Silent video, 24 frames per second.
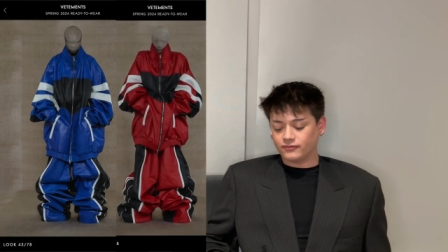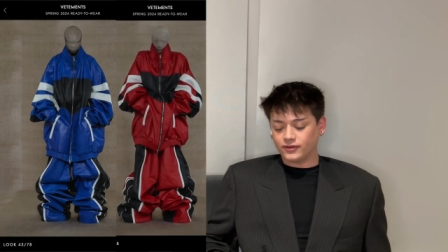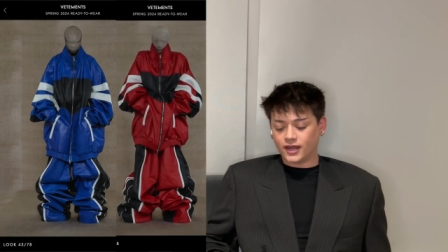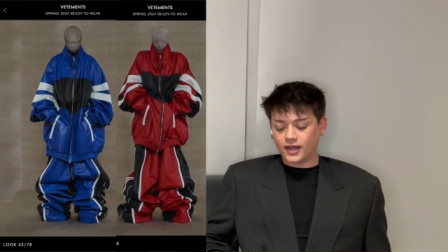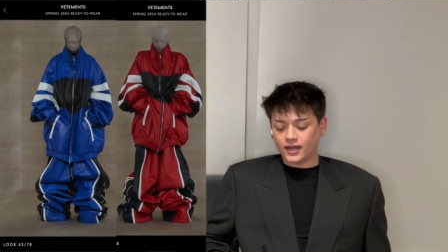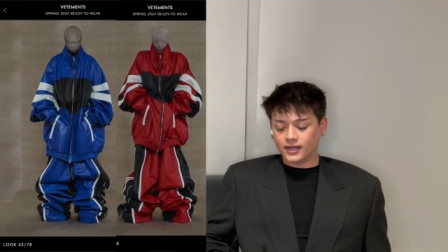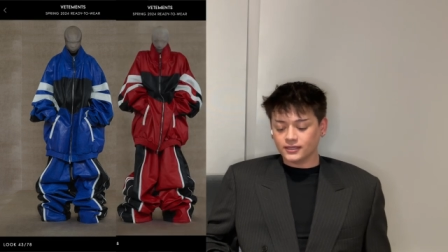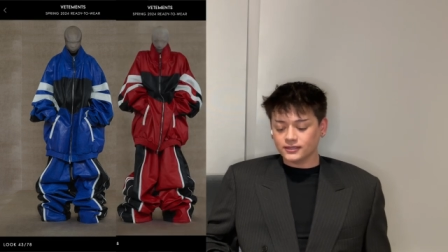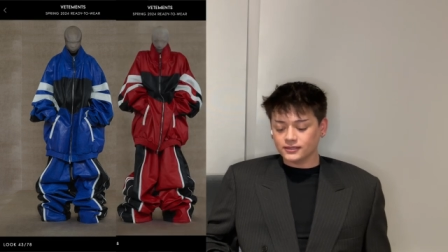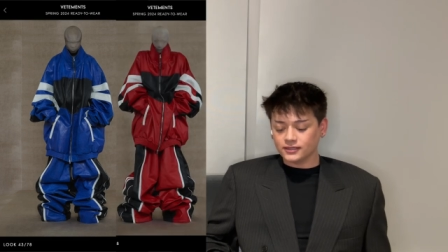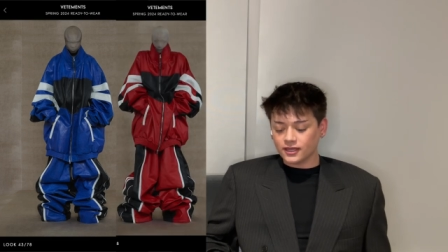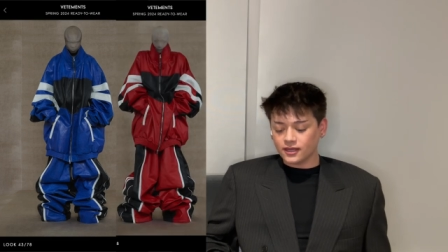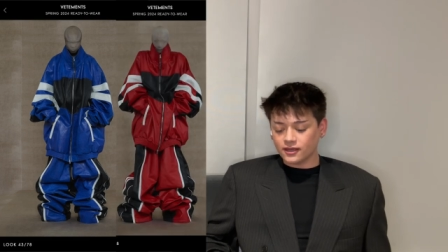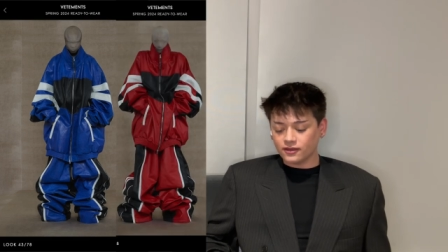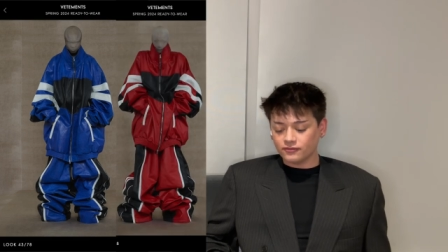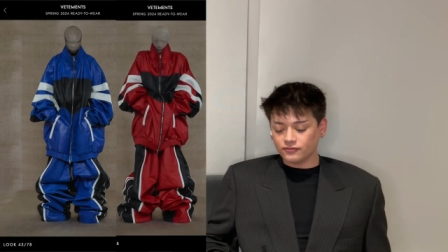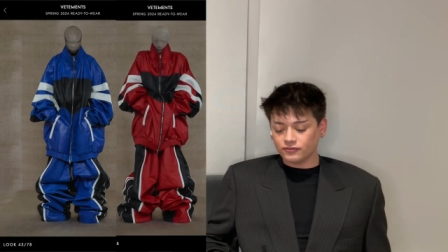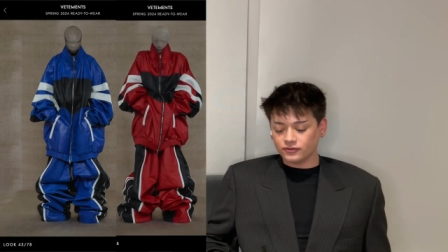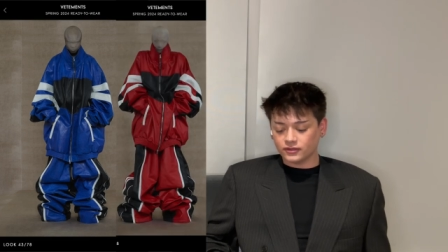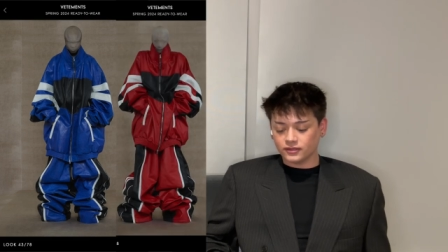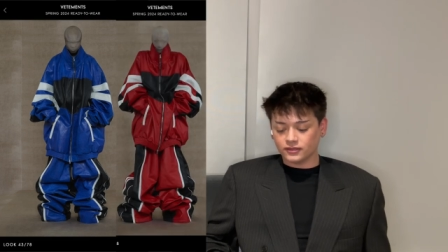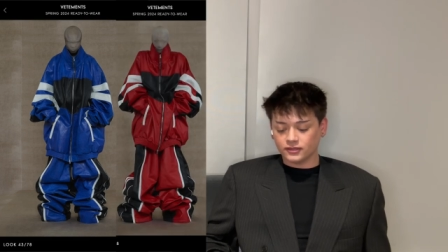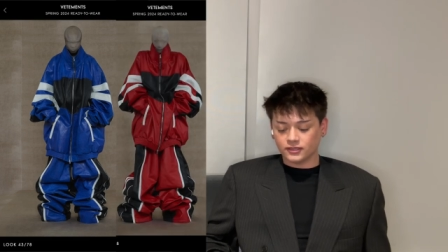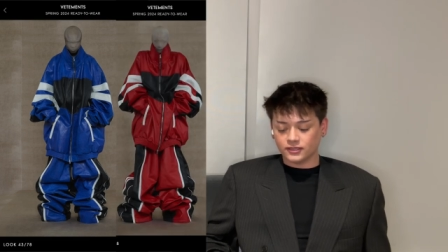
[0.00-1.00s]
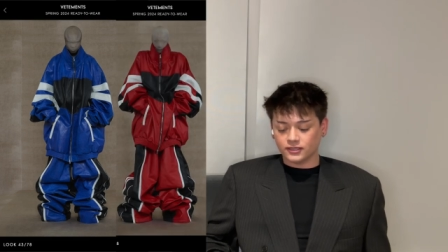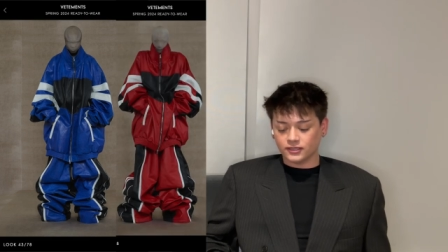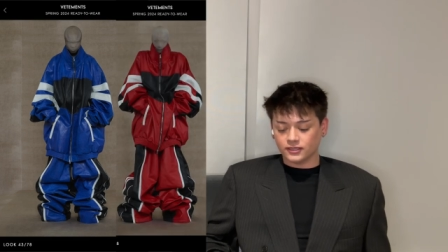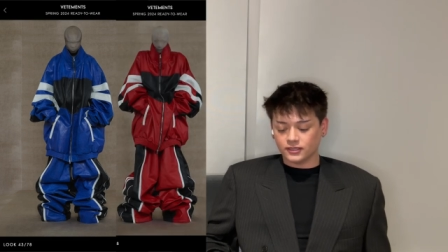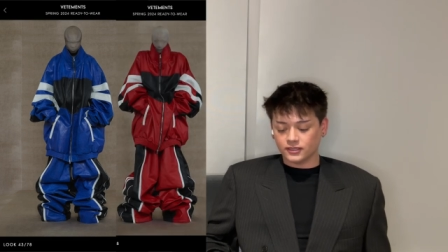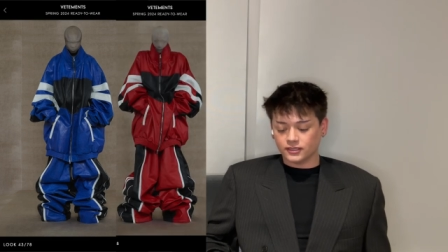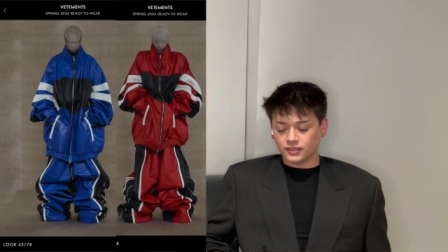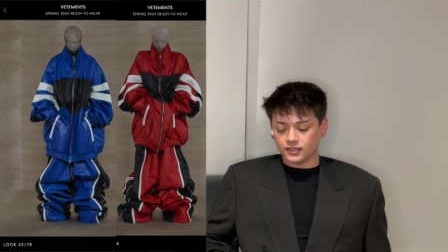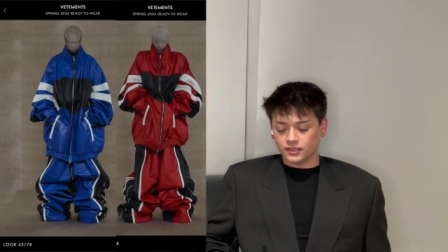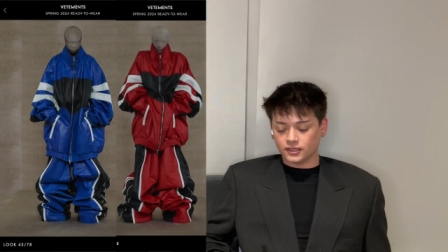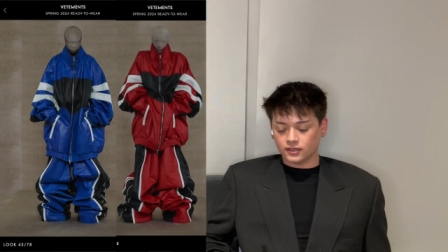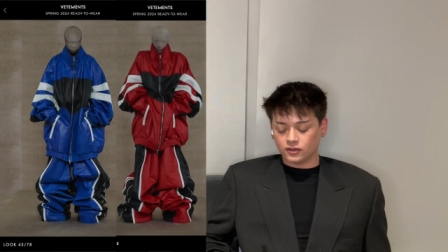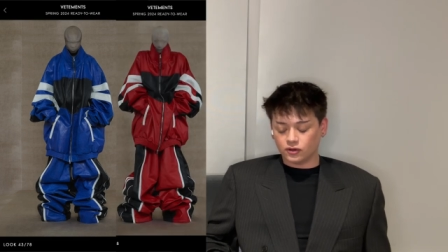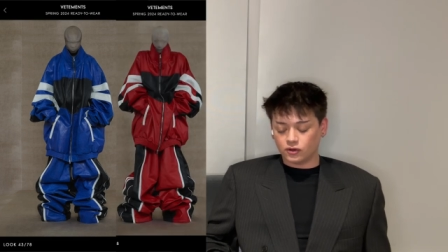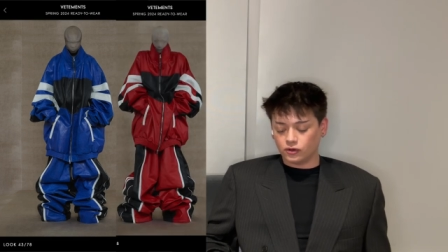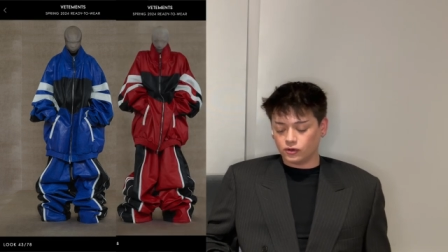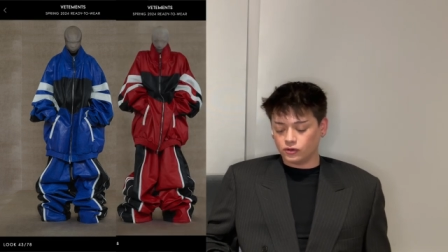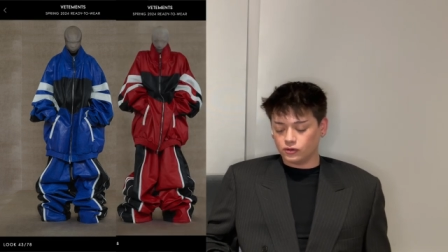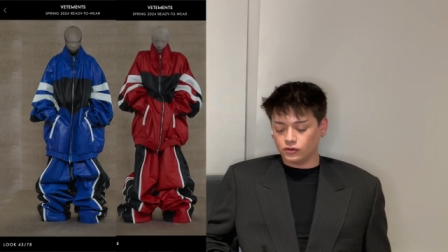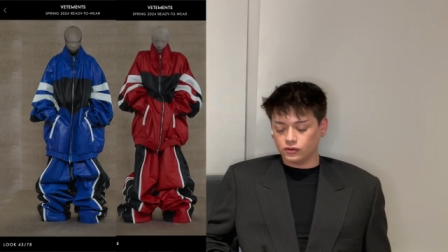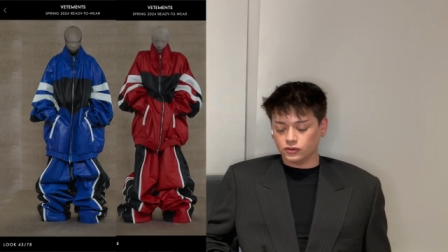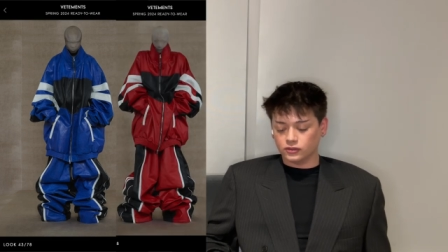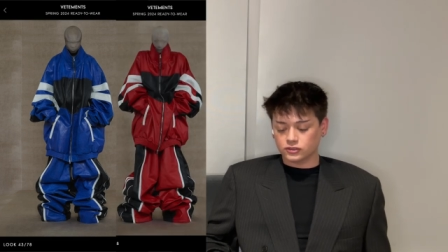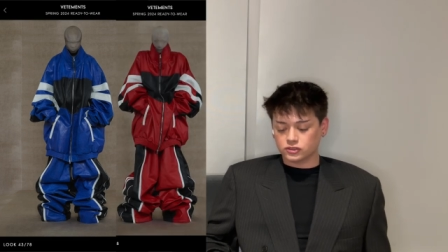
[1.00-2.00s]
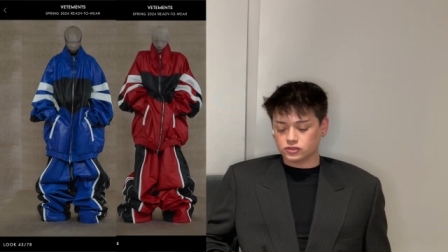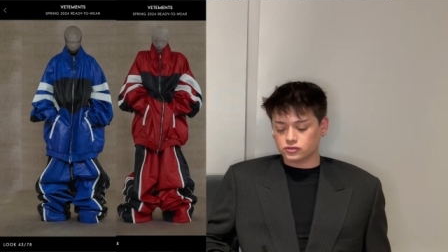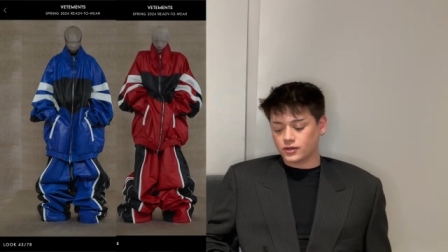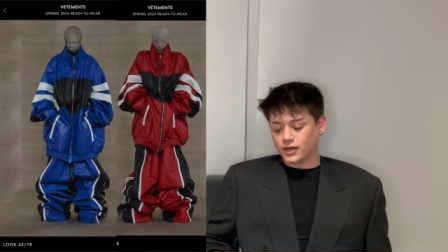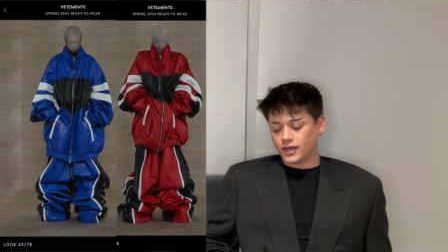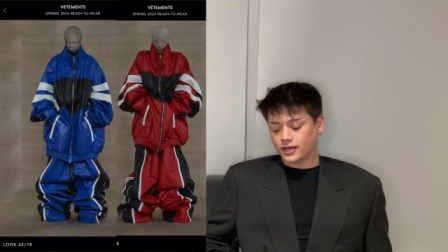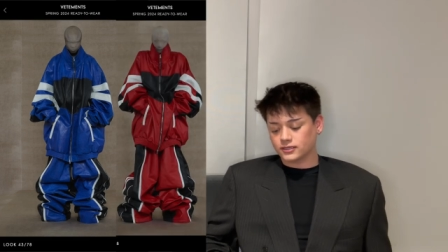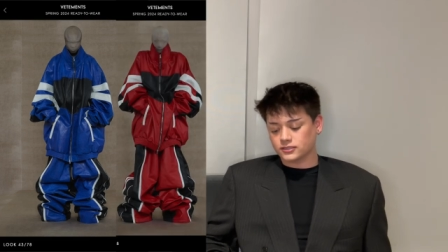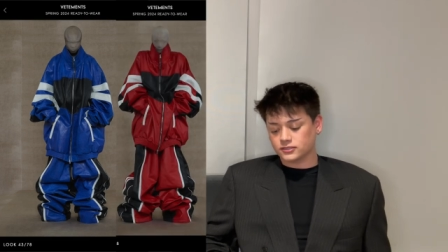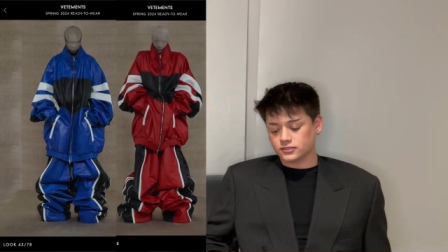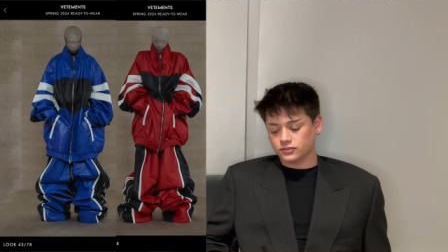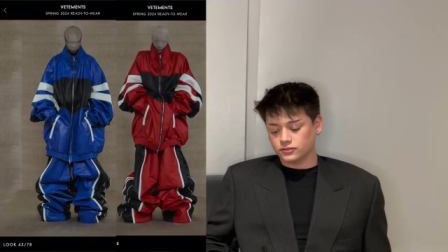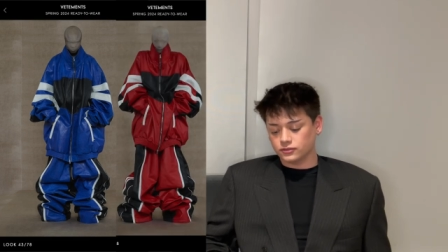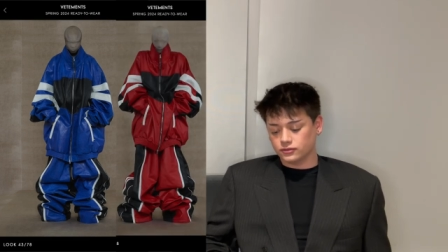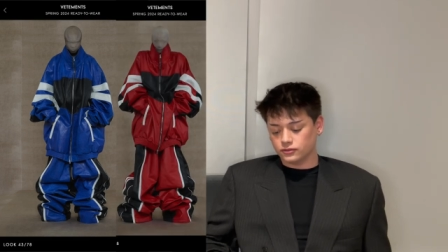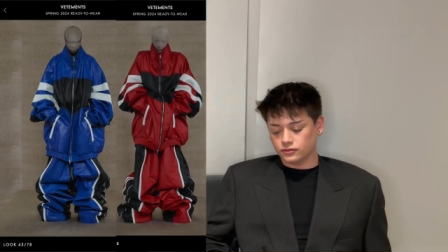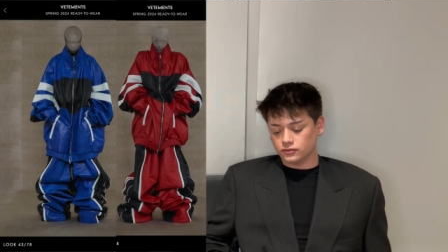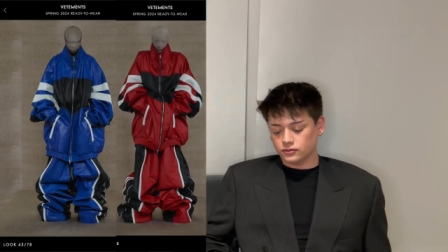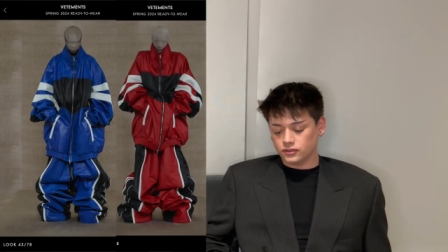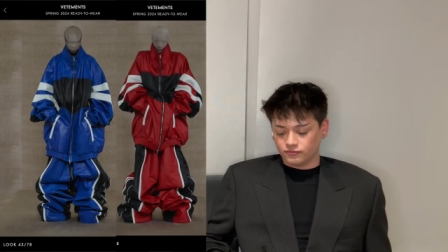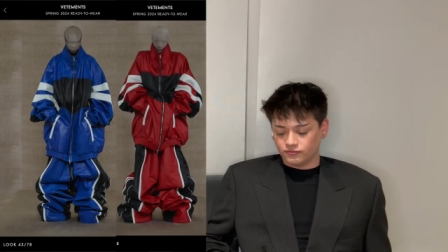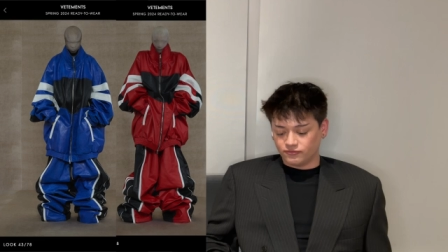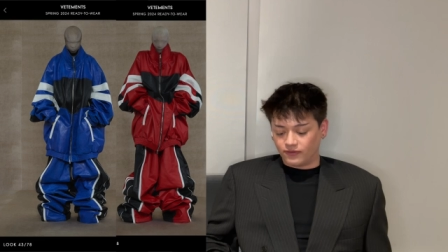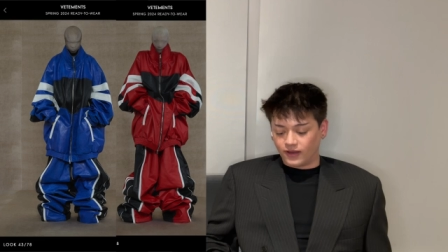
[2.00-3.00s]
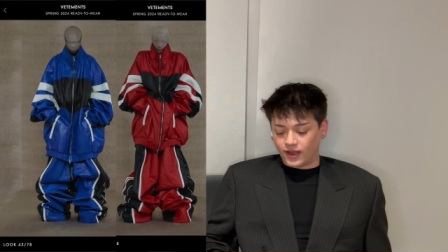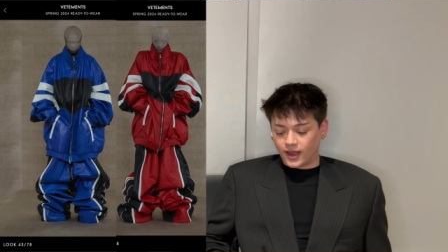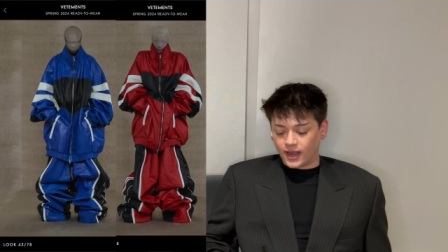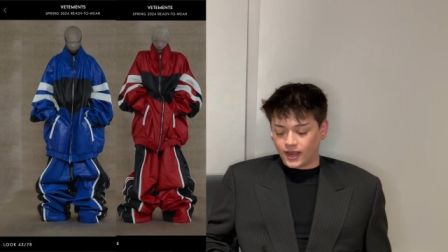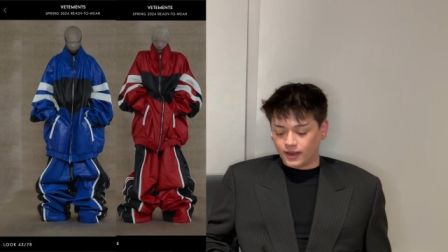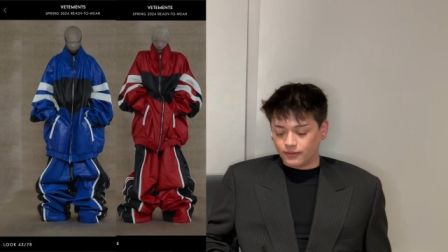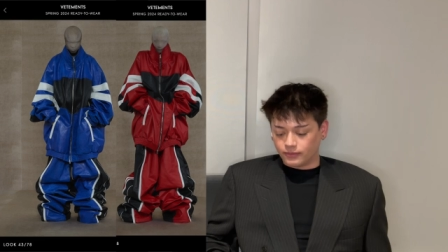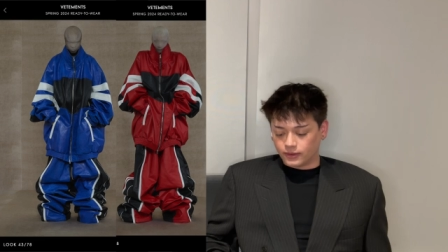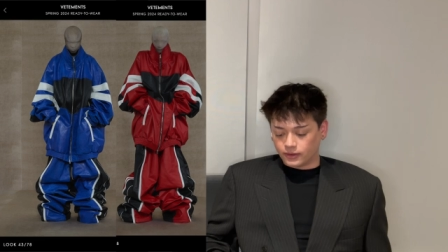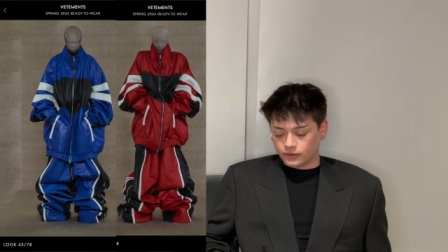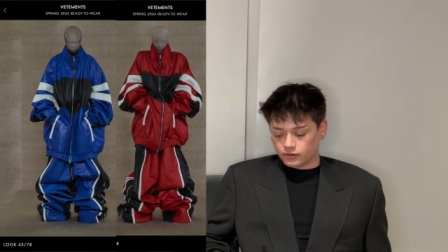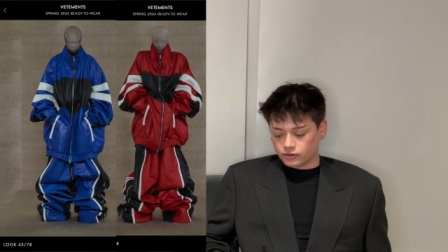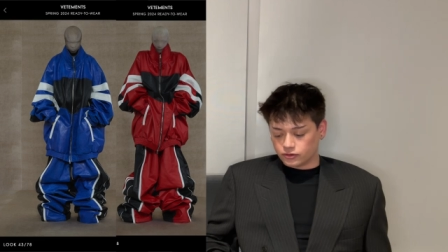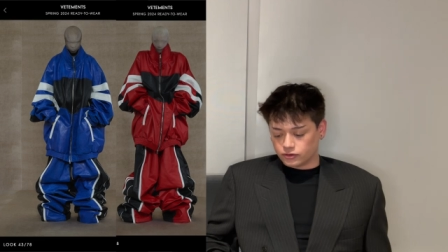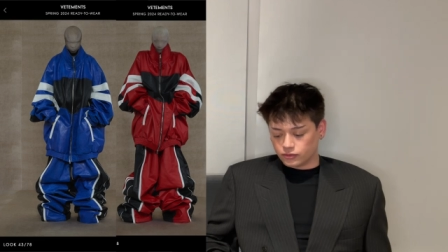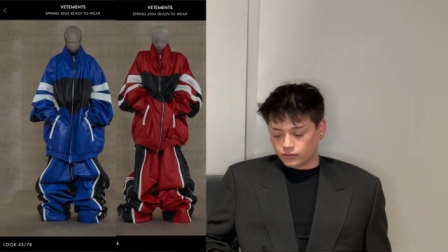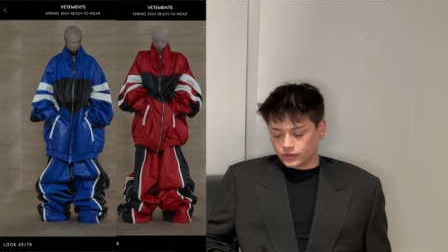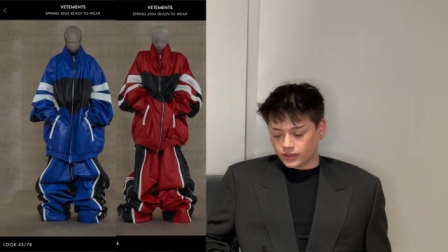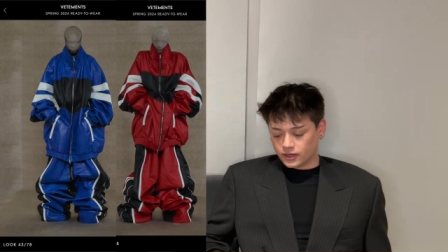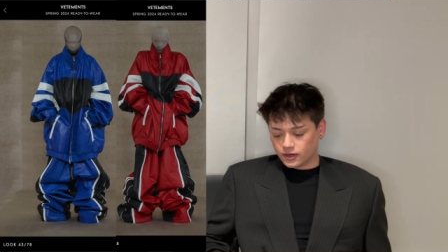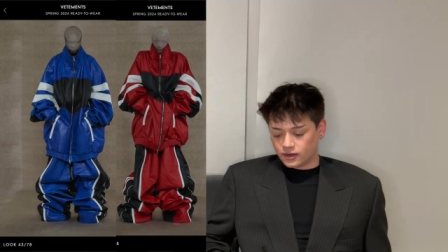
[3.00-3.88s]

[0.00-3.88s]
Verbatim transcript: I love the whole tracksuit vibe that they're doing.